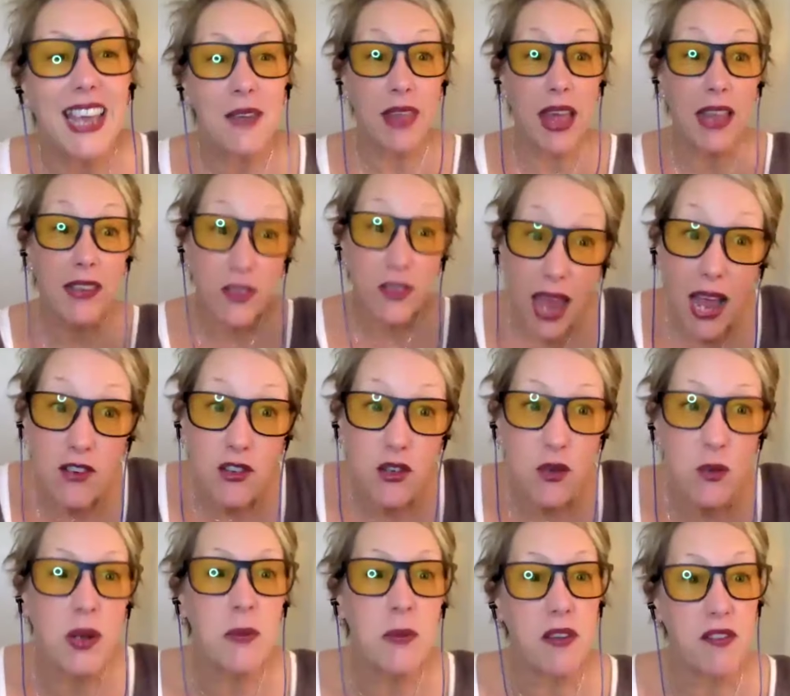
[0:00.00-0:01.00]
Yeah, that's
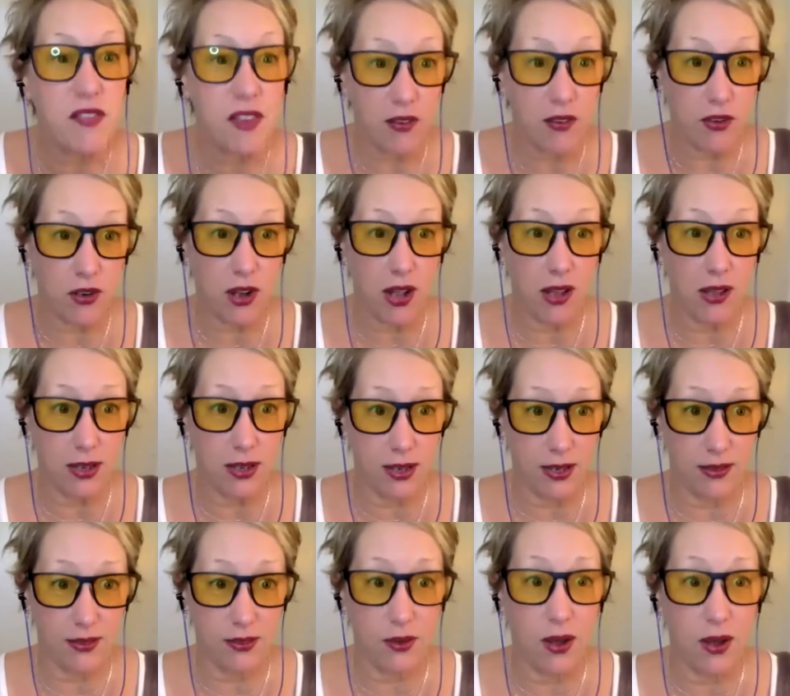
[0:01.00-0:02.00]
actually one of my favorite
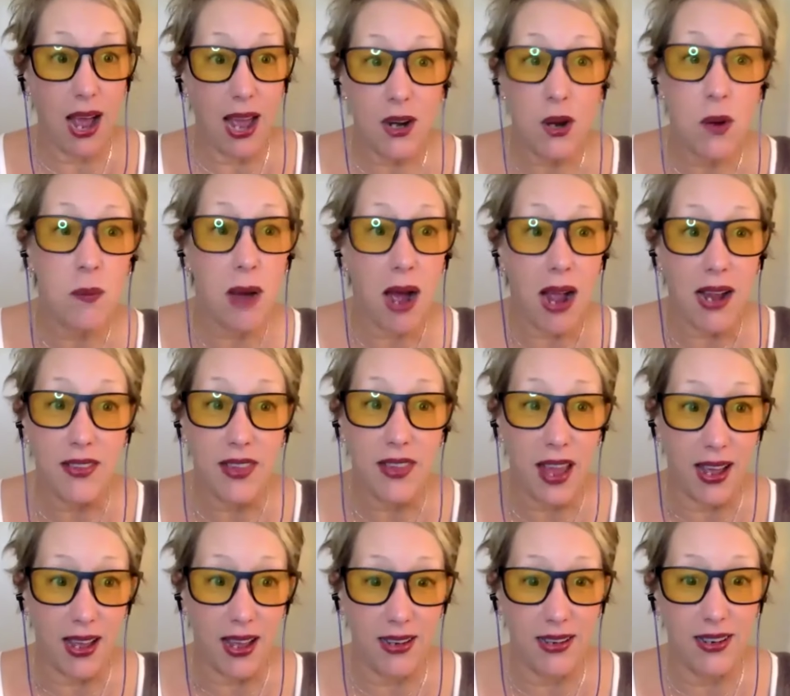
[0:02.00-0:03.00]
holidays. So oh, I don't yeah,
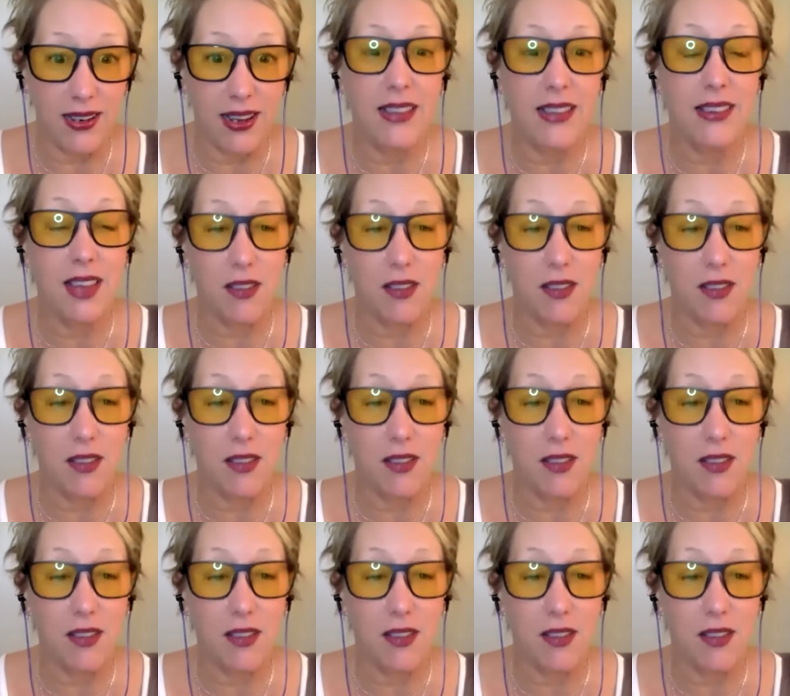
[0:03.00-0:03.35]
mind that.